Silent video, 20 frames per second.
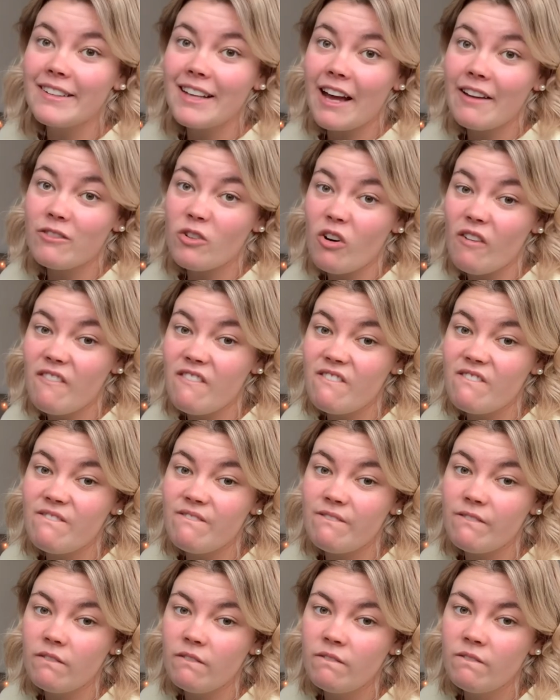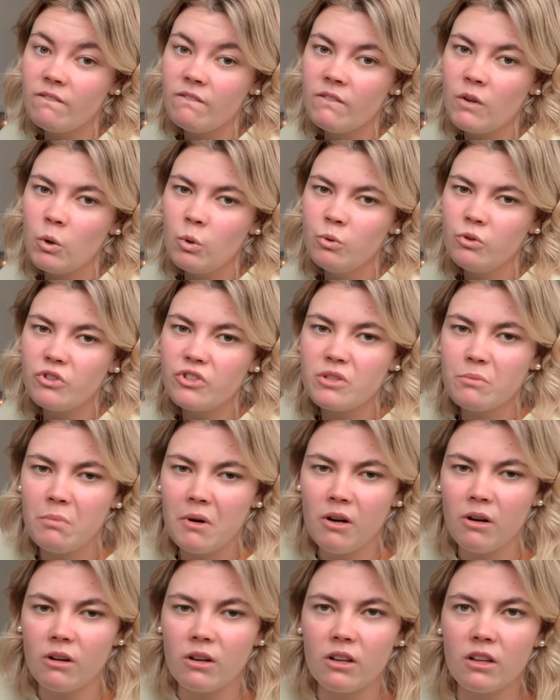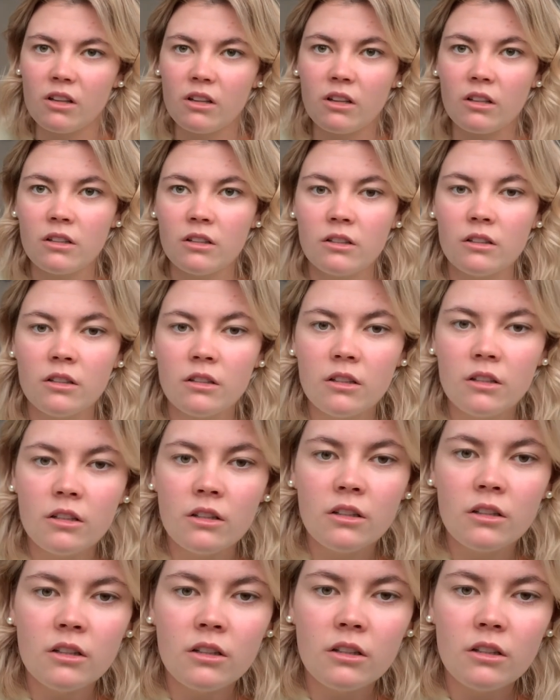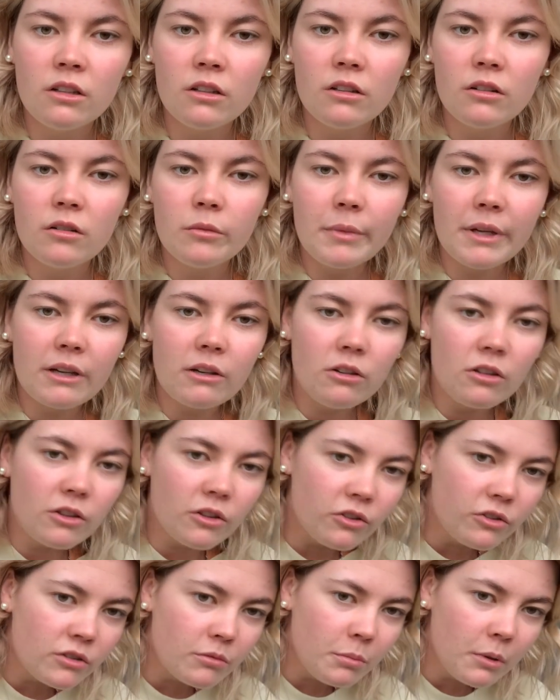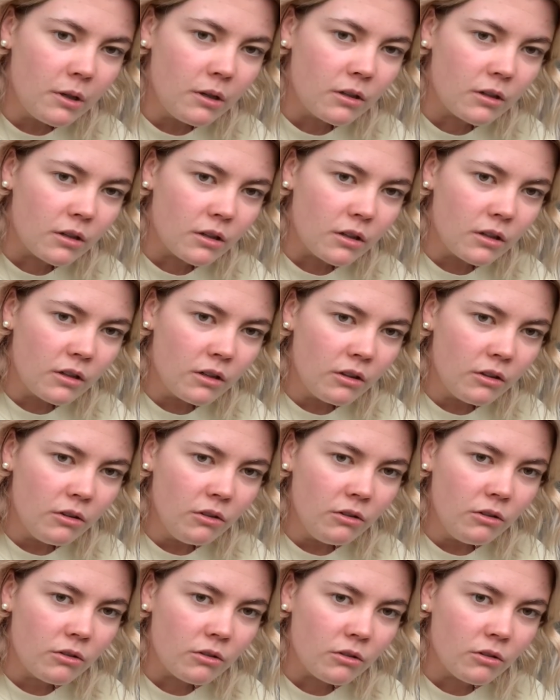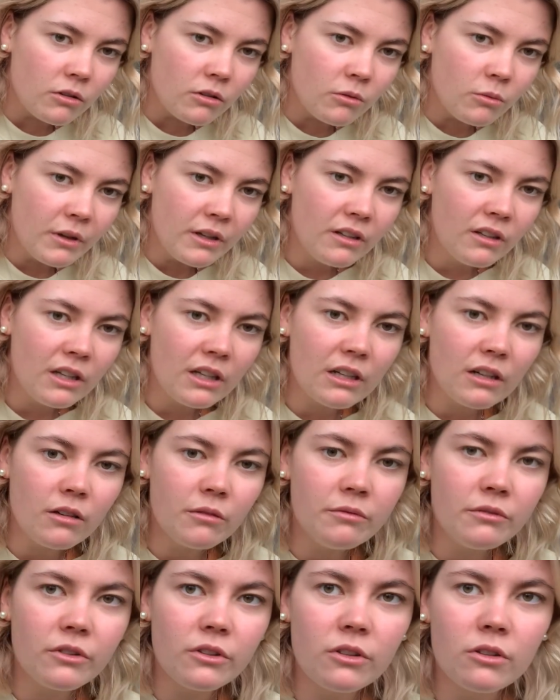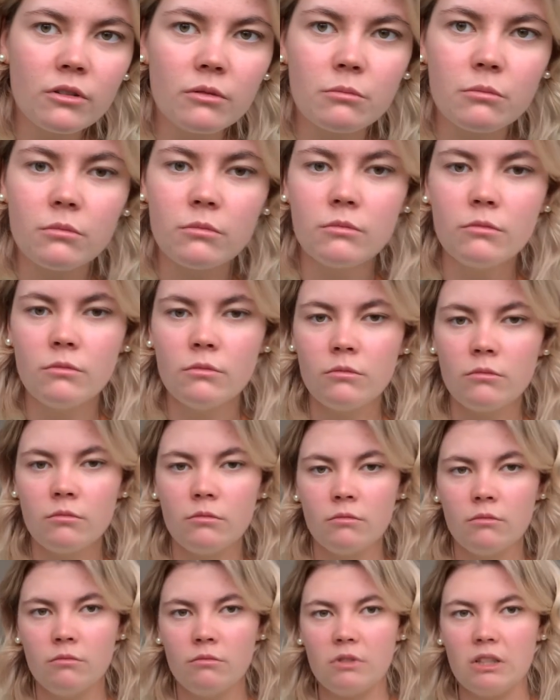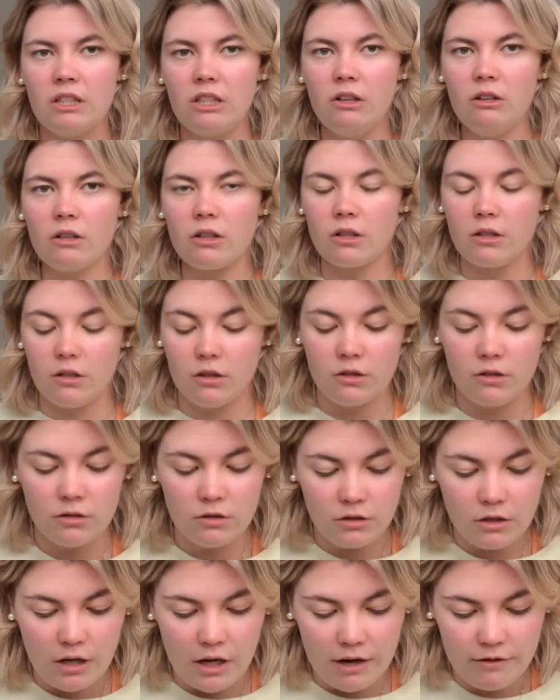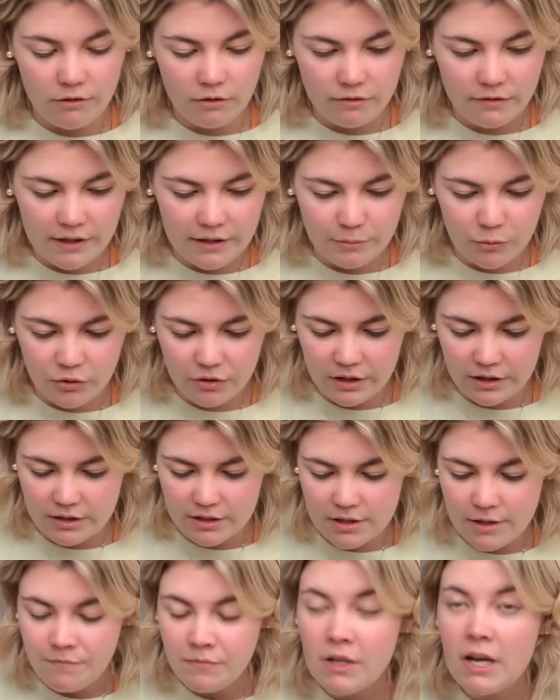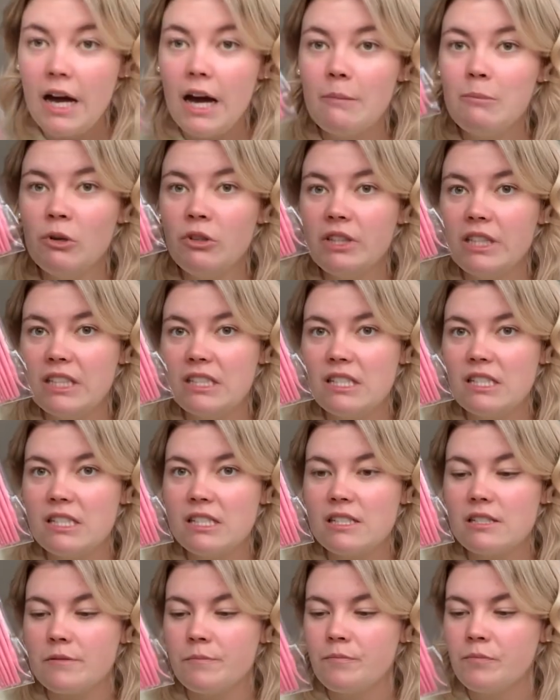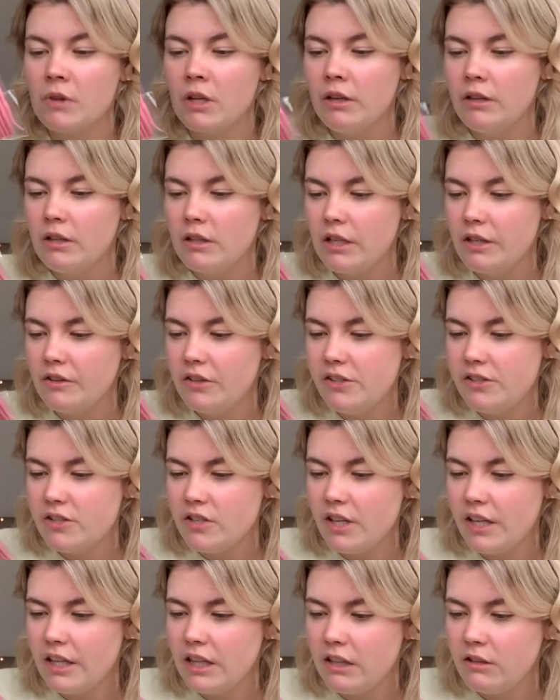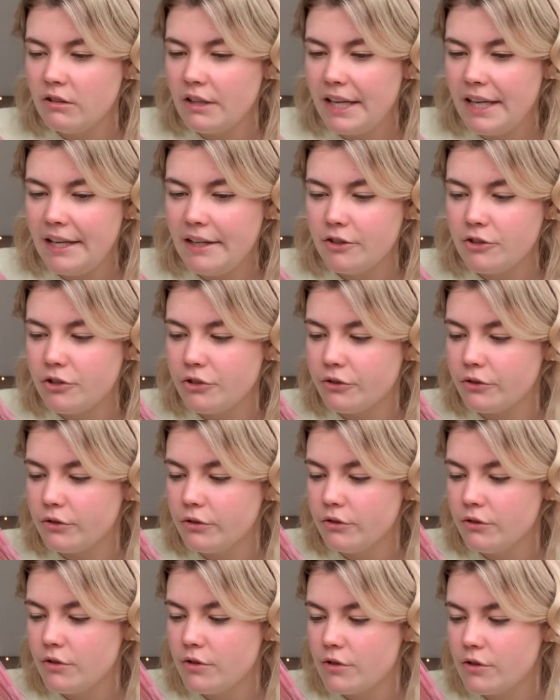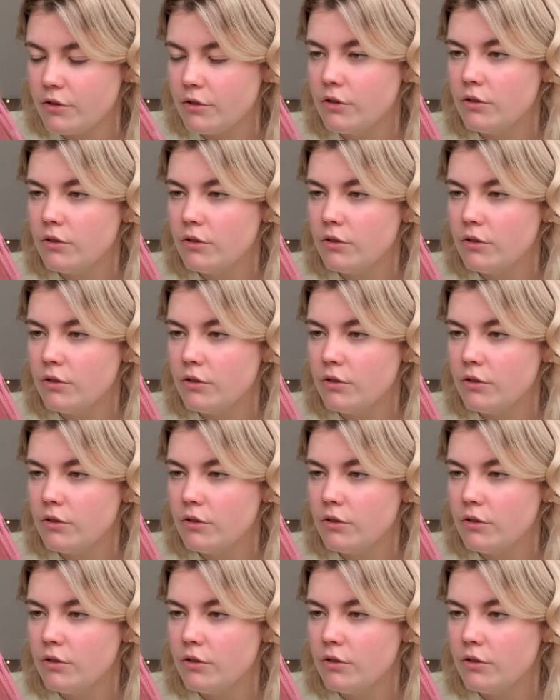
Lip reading: I've got... Oh, there's a bug. Oh my god, there's a bug. Ew, where did that come from? Oh, I've got 5 more things. I bought these. Now, these are like little cake tools.